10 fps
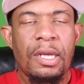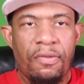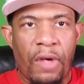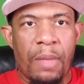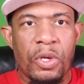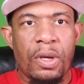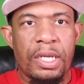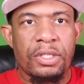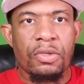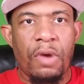Follow me on
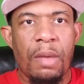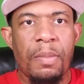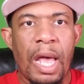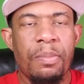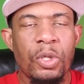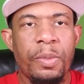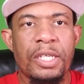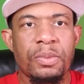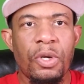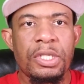Instagram at Blue
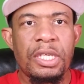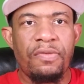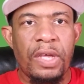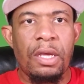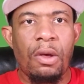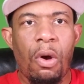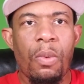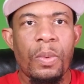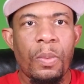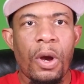Blood Sports TV, all
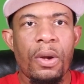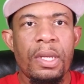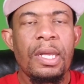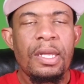one word.